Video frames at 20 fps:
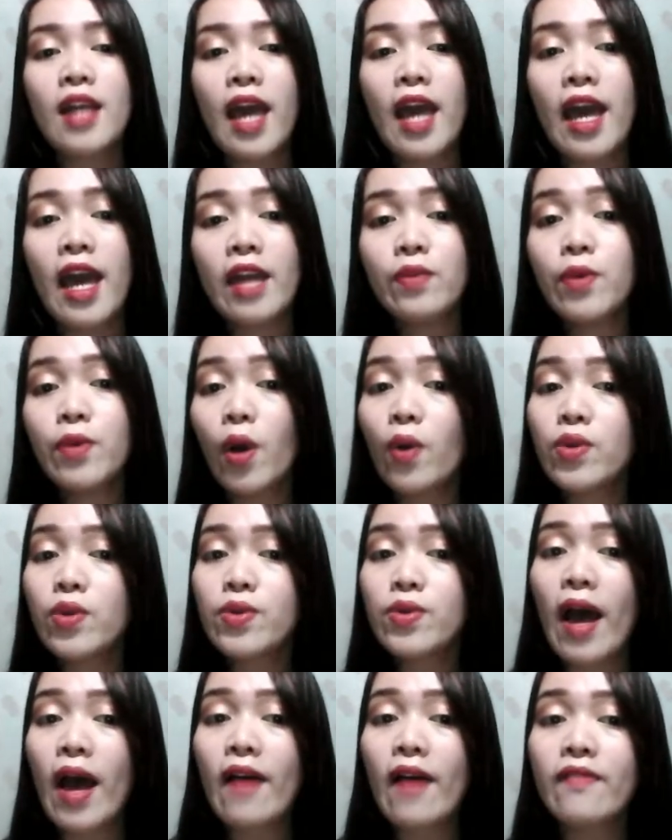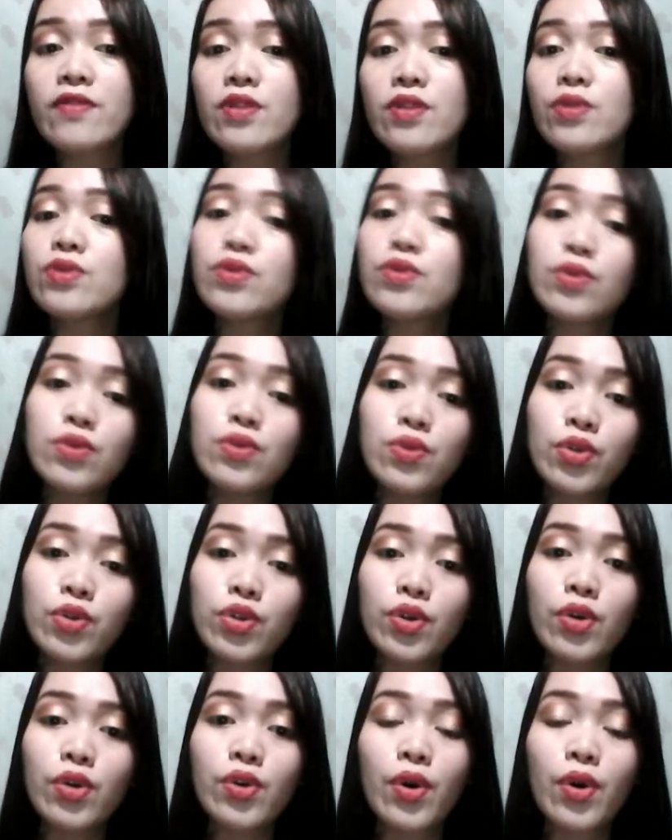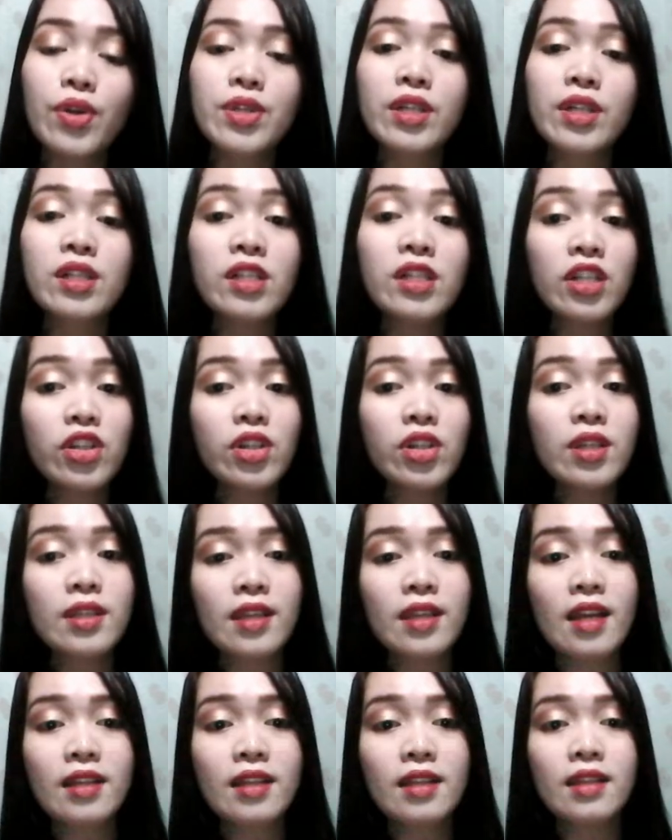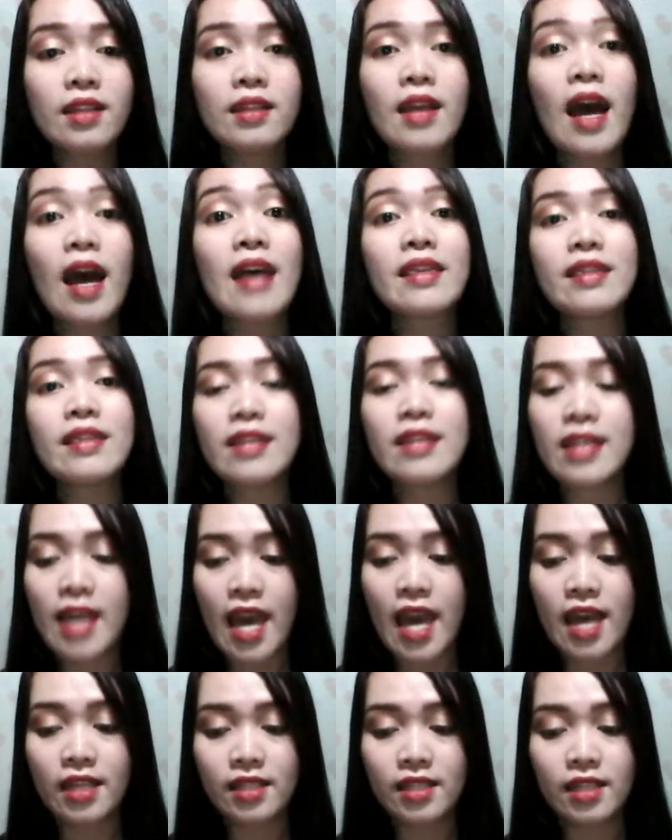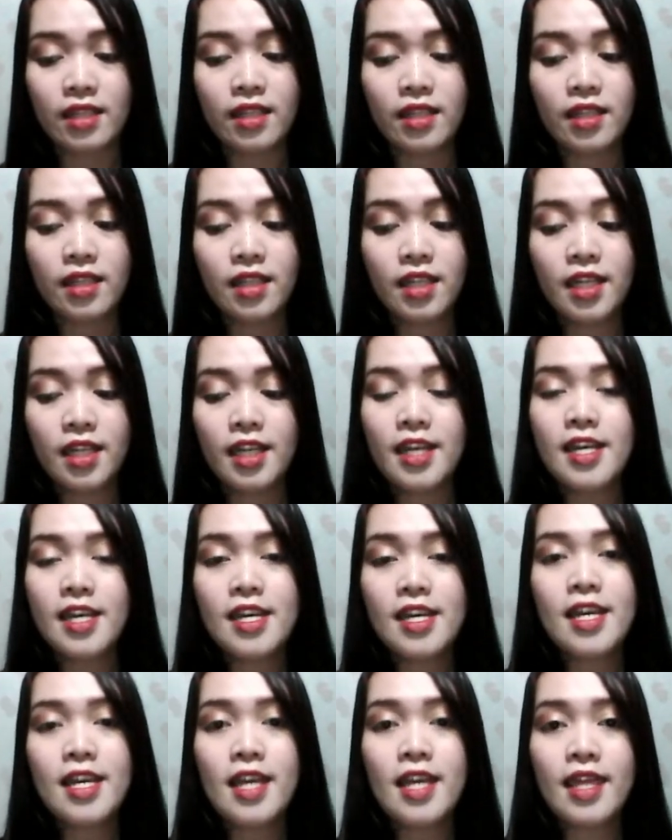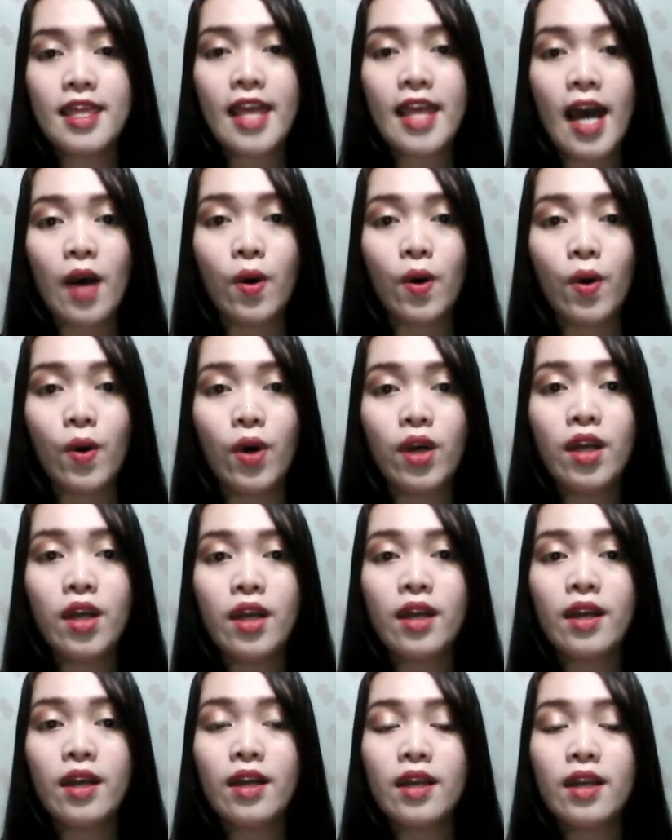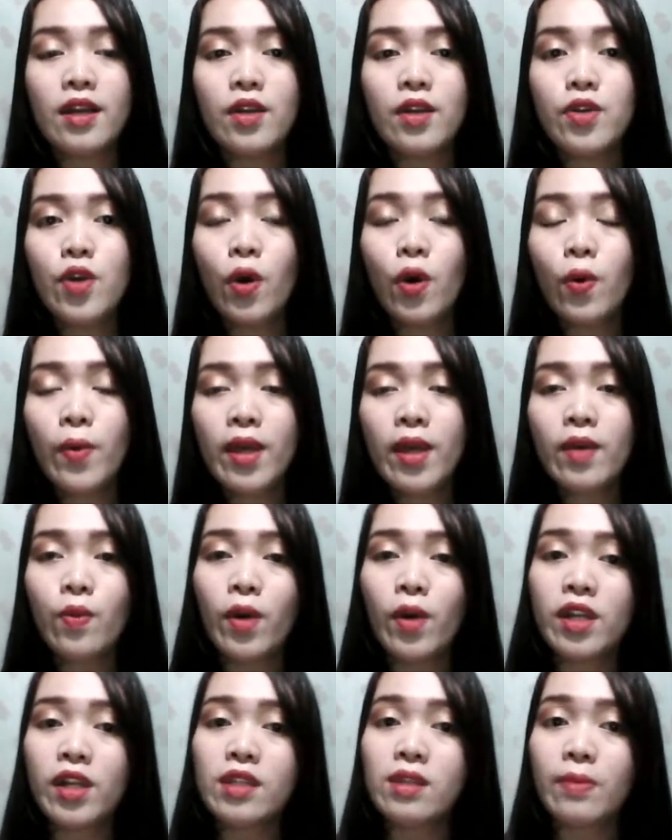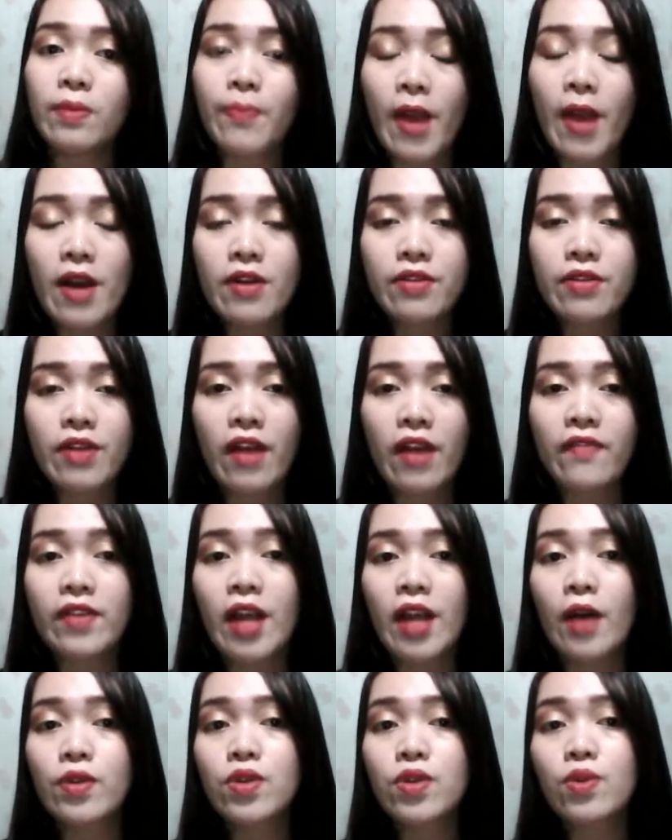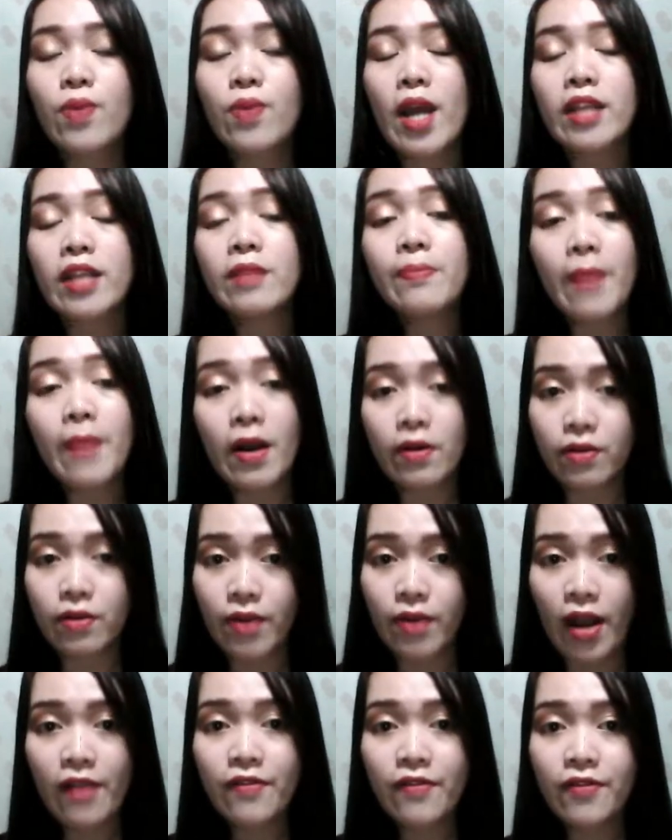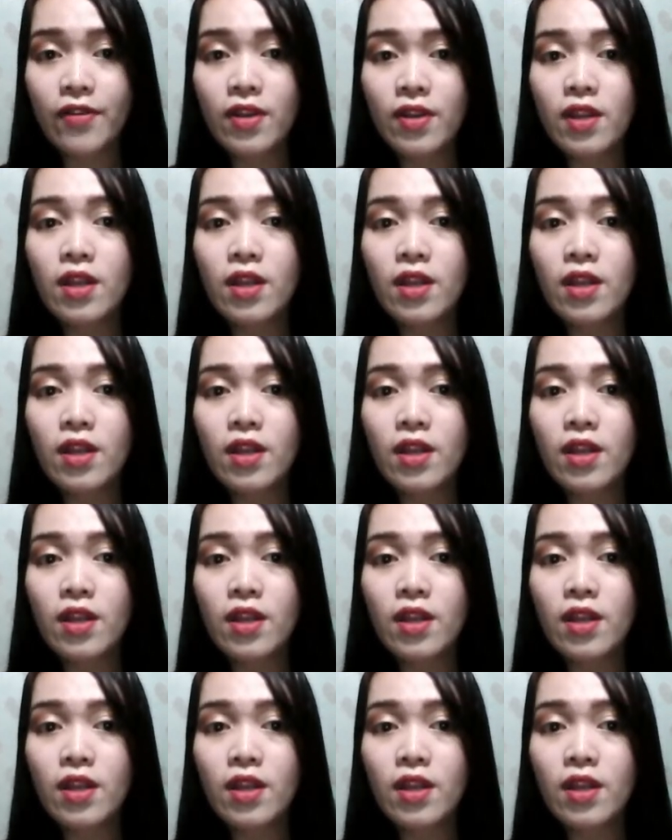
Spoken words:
And we also have the conclusion or the clinching sentence at the end. Now, knowing what is a paragraph and how to write a paragraph,